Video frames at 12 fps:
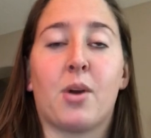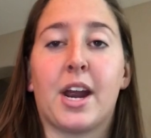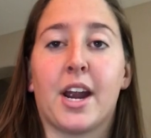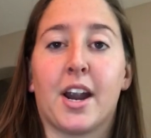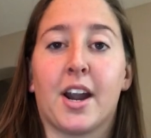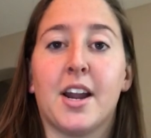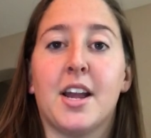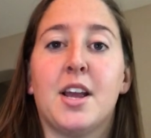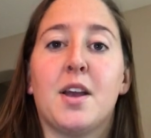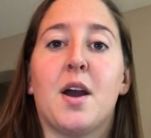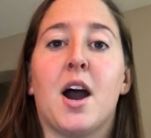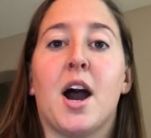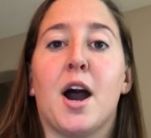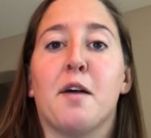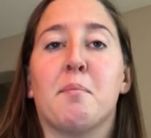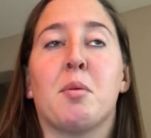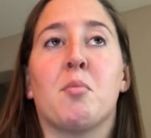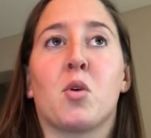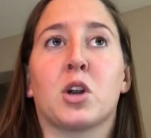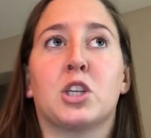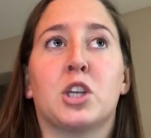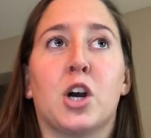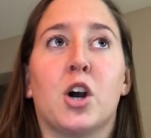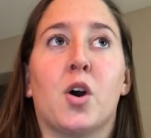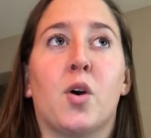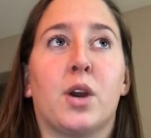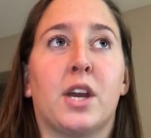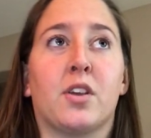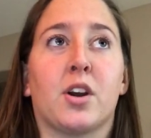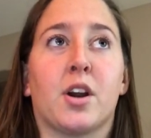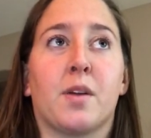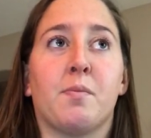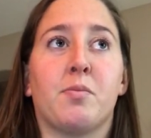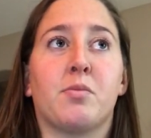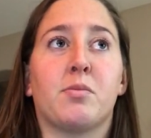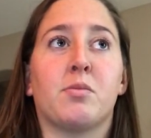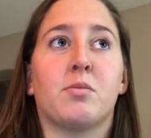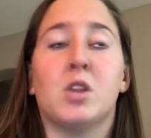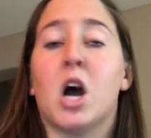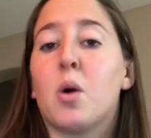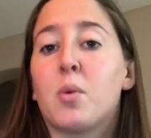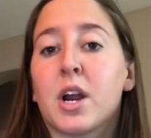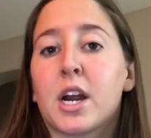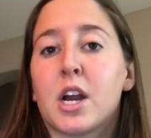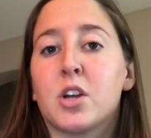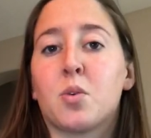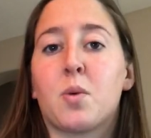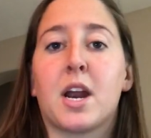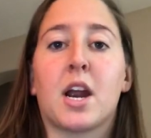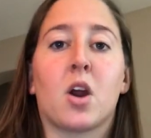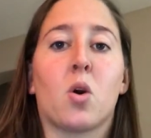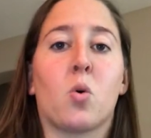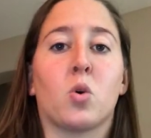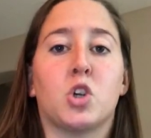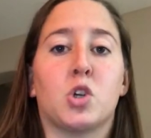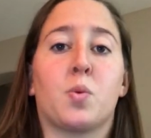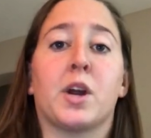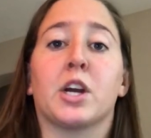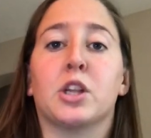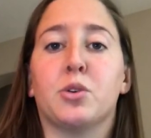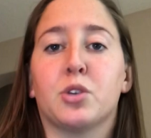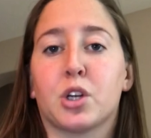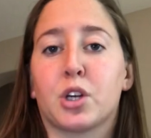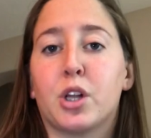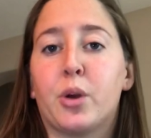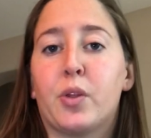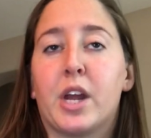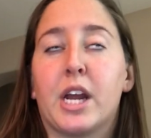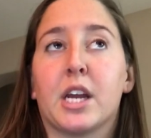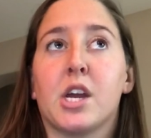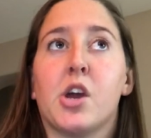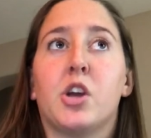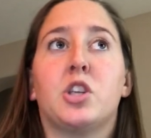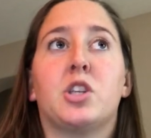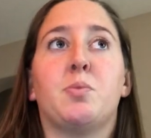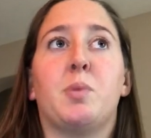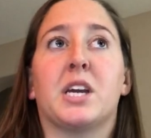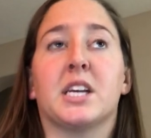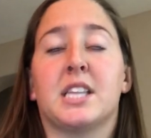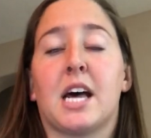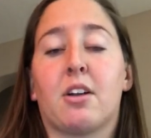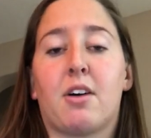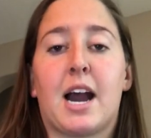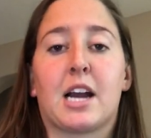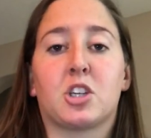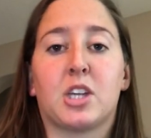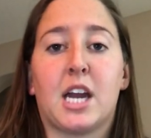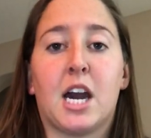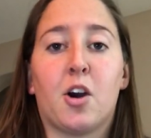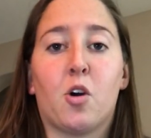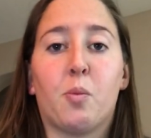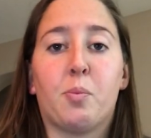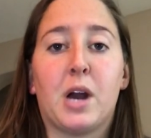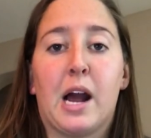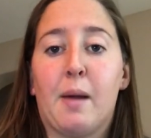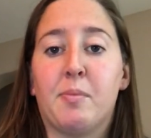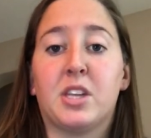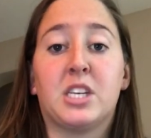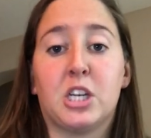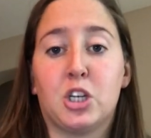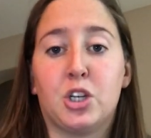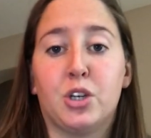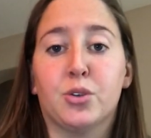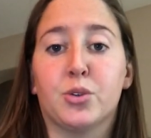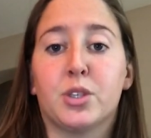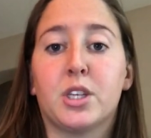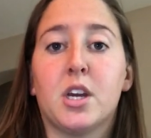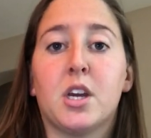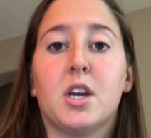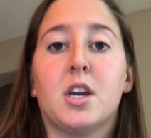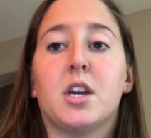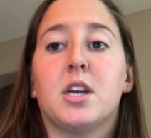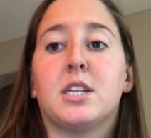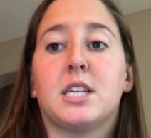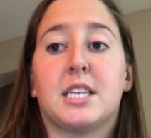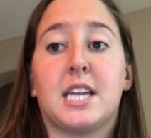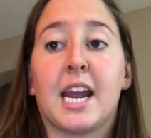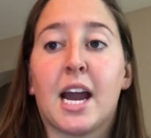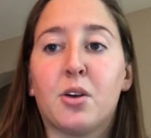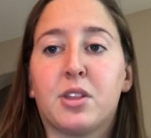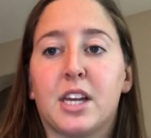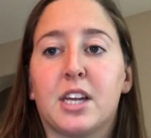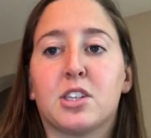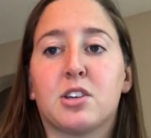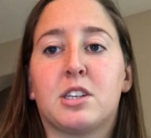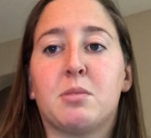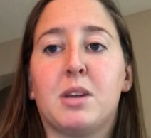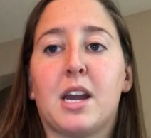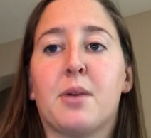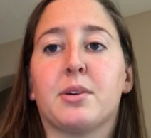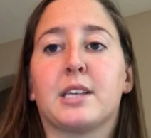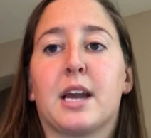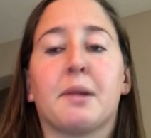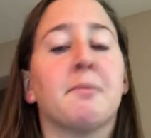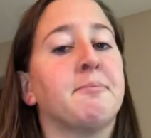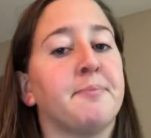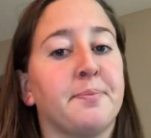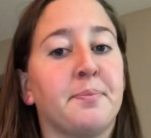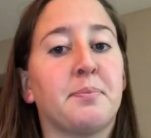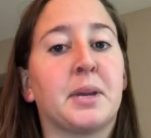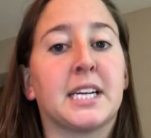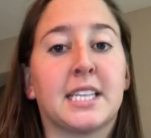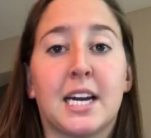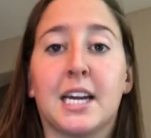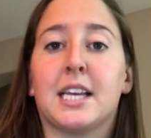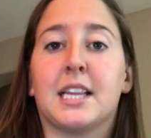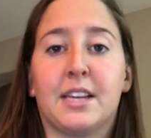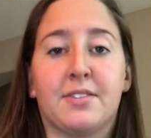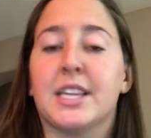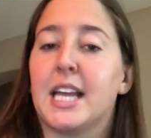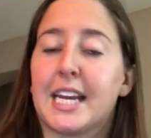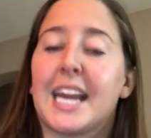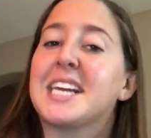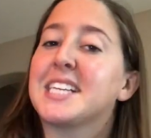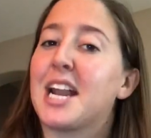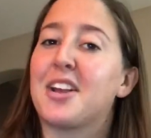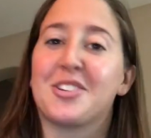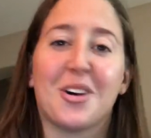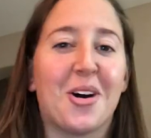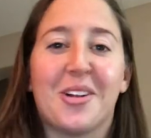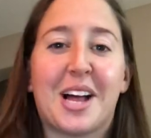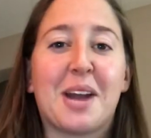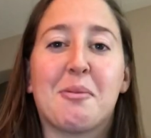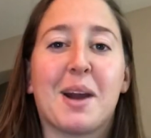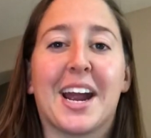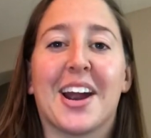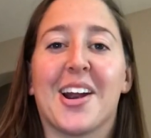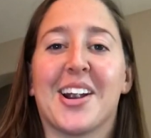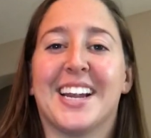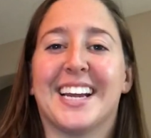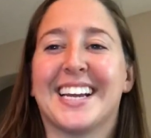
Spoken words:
wear, but more so either not wearing underwear or just wearing looser clothing because that'll actually help the tissues to stay healthy. So to me, I was like, because I live in leggings, that is all I wear.